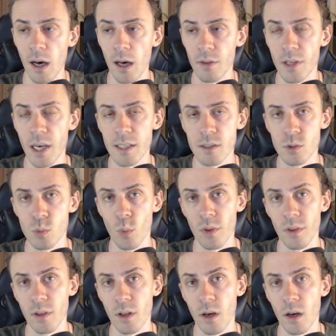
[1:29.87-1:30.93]
That's
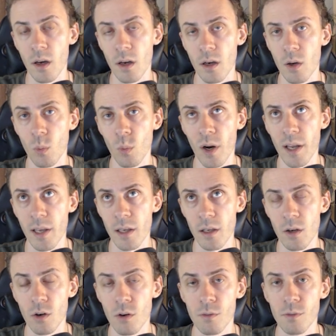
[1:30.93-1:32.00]
with the
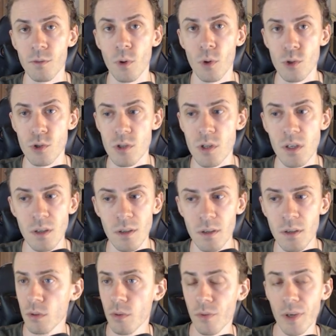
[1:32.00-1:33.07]
GUI of
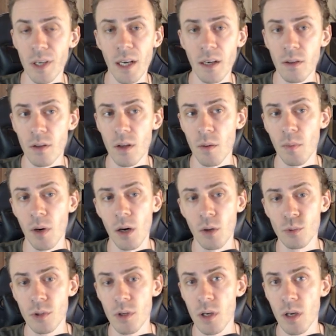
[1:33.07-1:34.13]
14. Regarding the
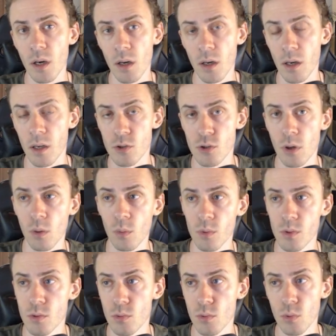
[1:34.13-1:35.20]
amount here, as
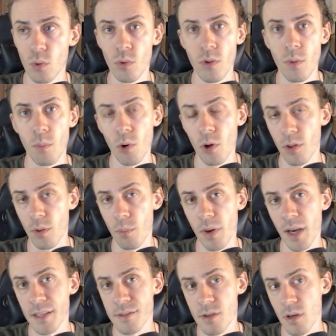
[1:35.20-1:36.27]
always, rule the more the
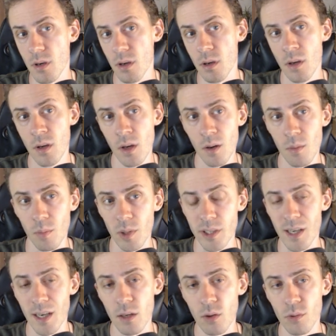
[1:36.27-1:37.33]
better.
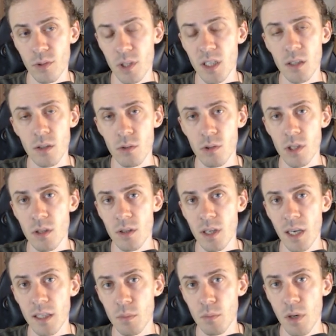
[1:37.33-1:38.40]
But I don't think you need
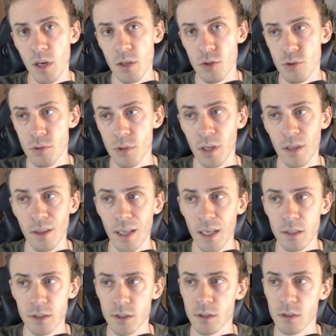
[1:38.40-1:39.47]
that much
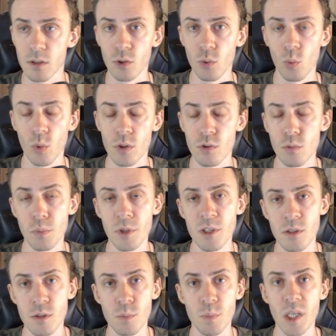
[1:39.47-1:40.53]
unless you want to
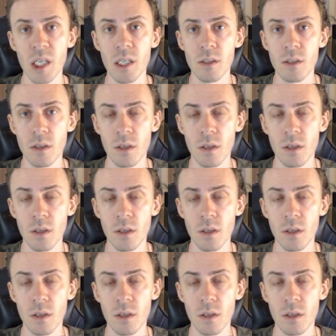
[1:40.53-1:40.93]
participate